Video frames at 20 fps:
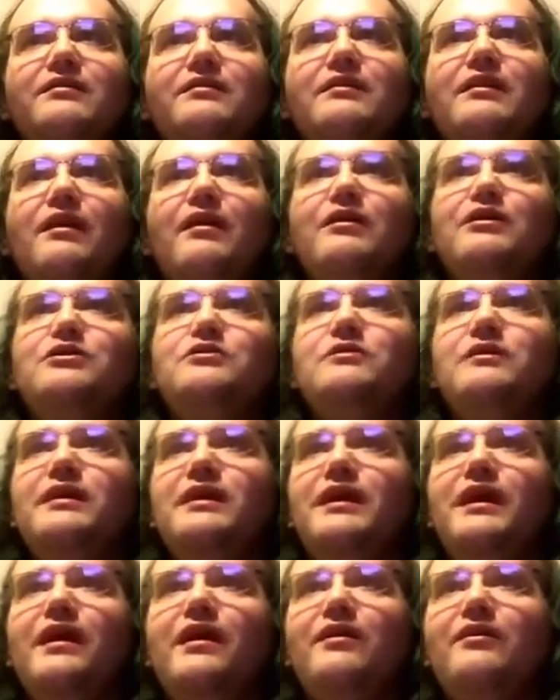We are
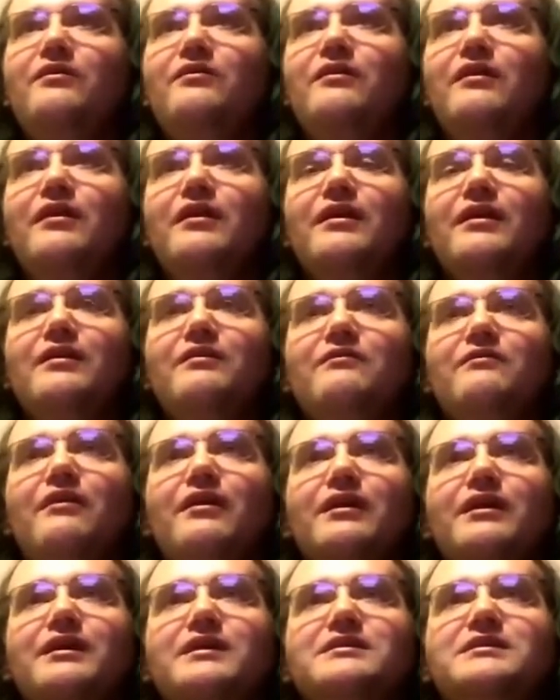trio,
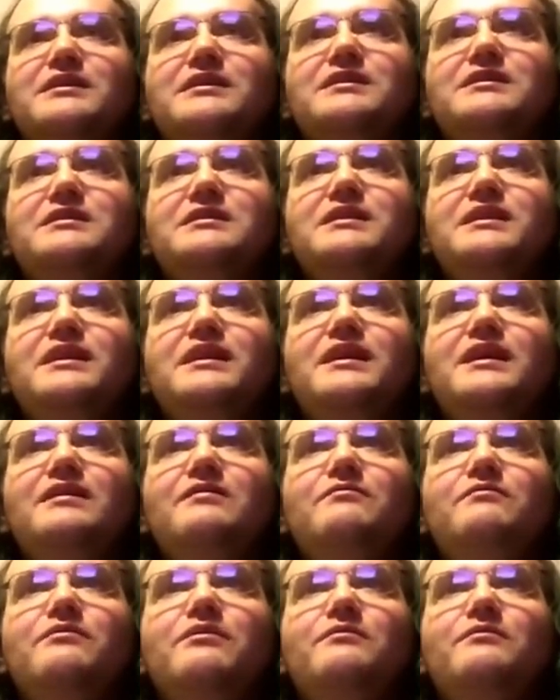work as a team.